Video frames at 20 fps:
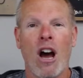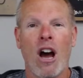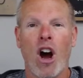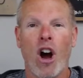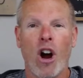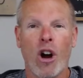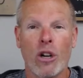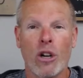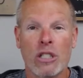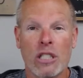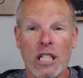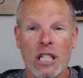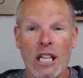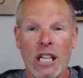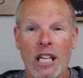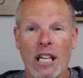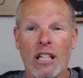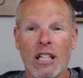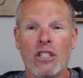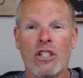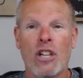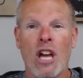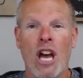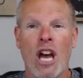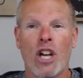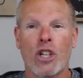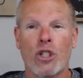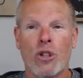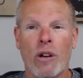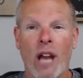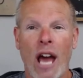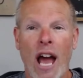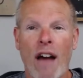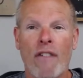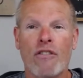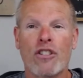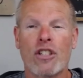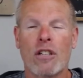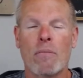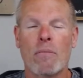Our deeds should
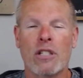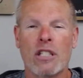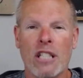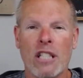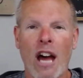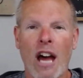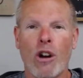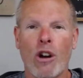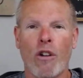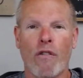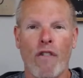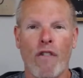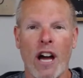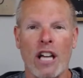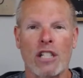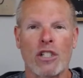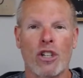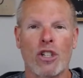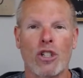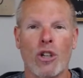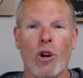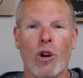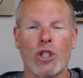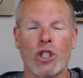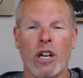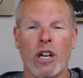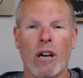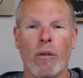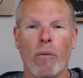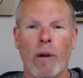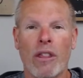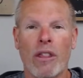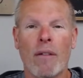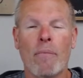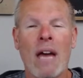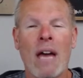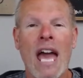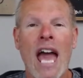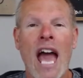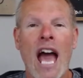have some sacrifice associated with
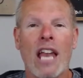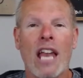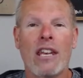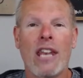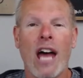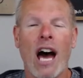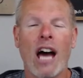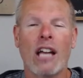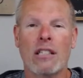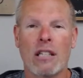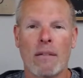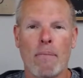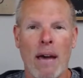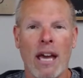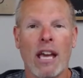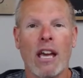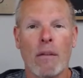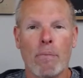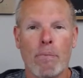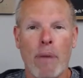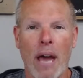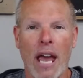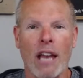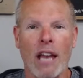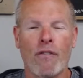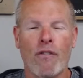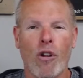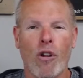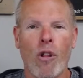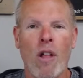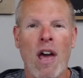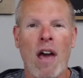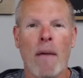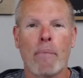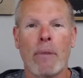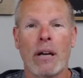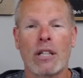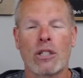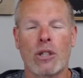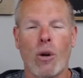them, not to make it painful,
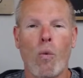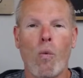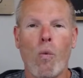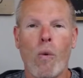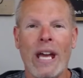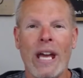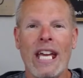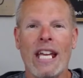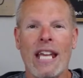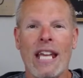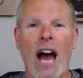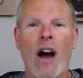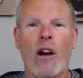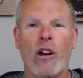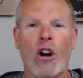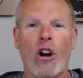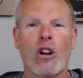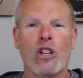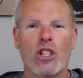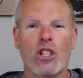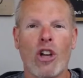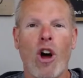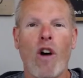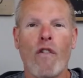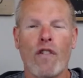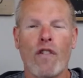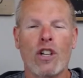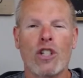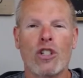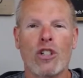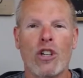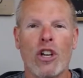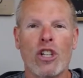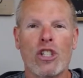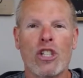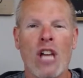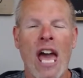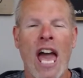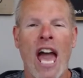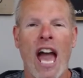but to weed out our
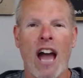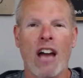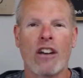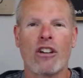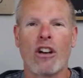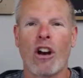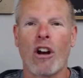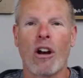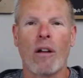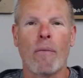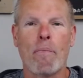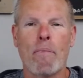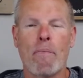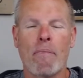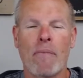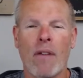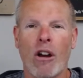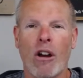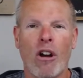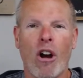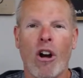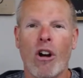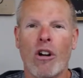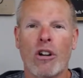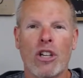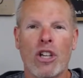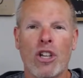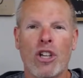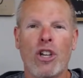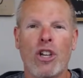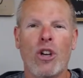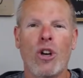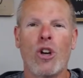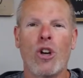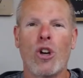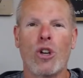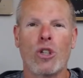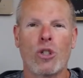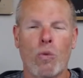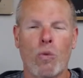selfishness and our
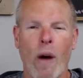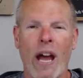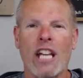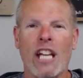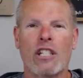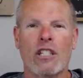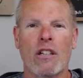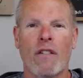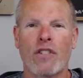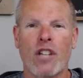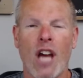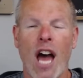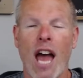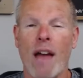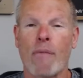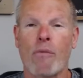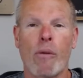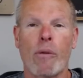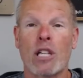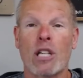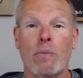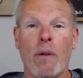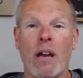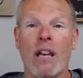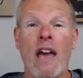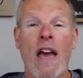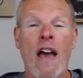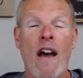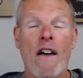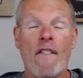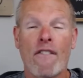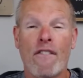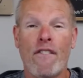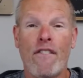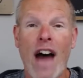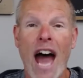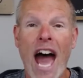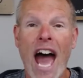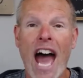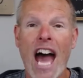huge wastes of time where we spend
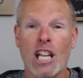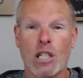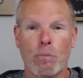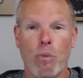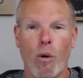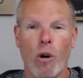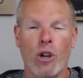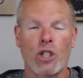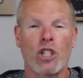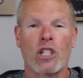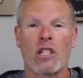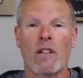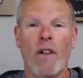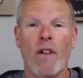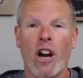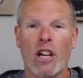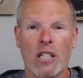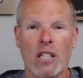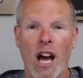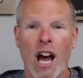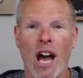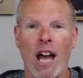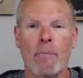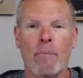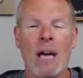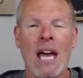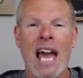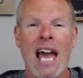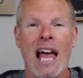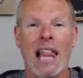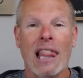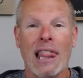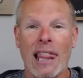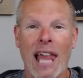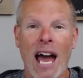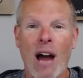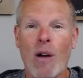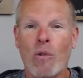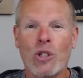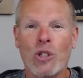vast portions of our time
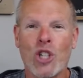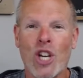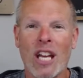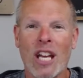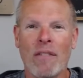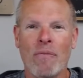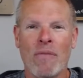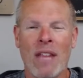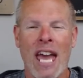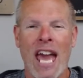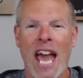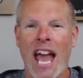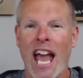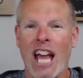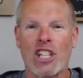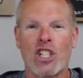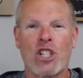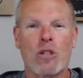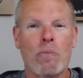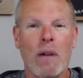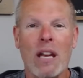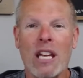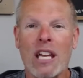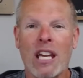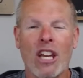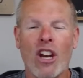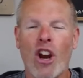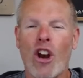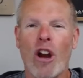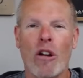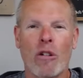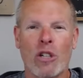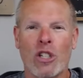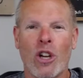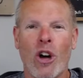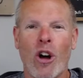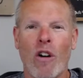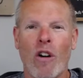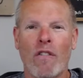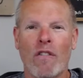lounging and spending it on
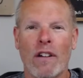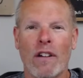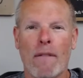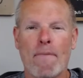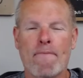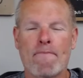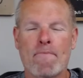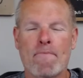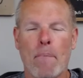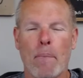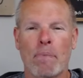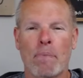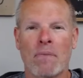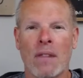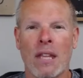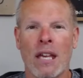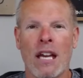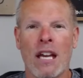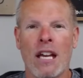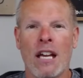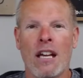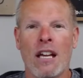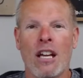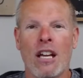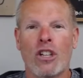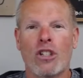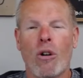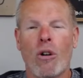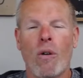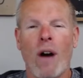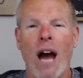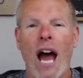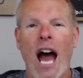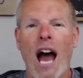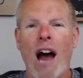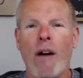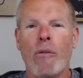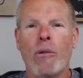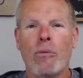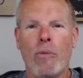ourselves. So
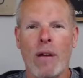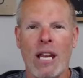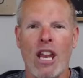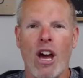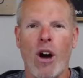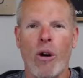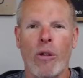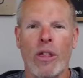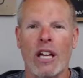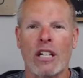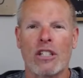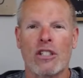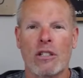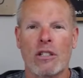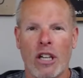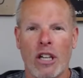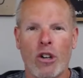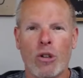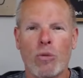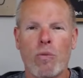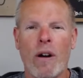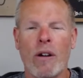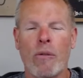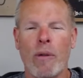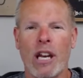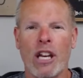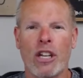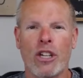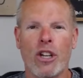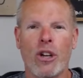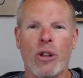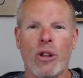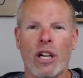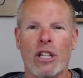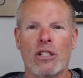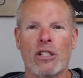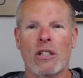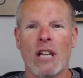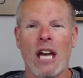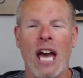how would we know this? Here's one way to do
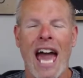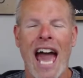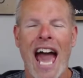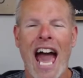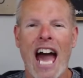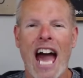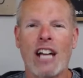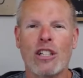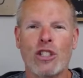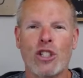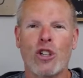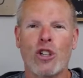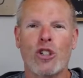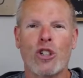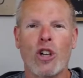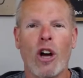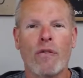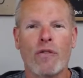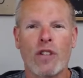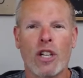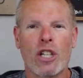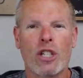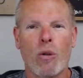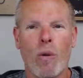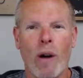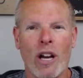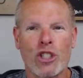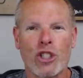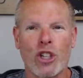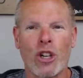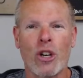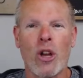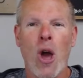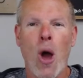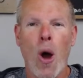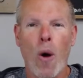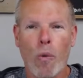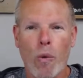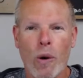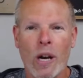this. Ask yourself this question:
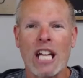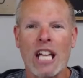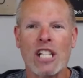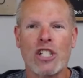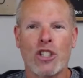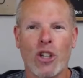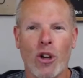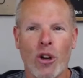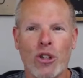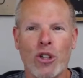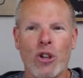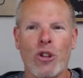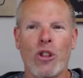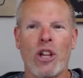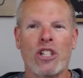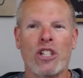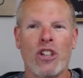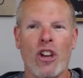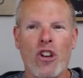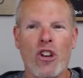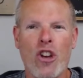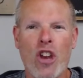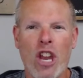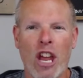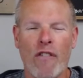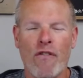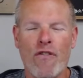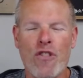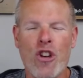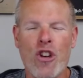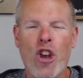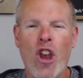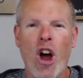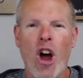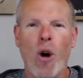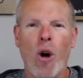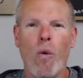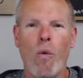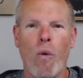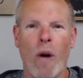would I still do this if
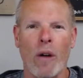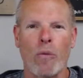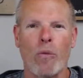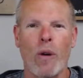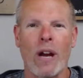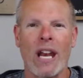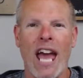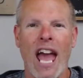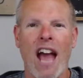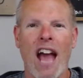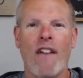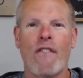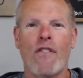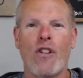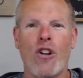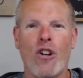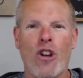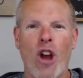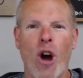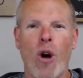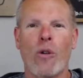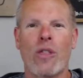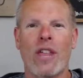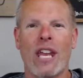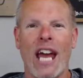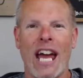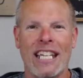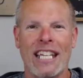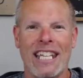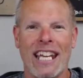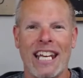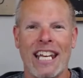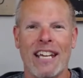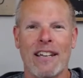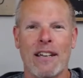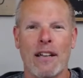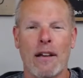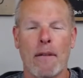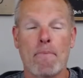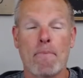no one would ever know that I did it?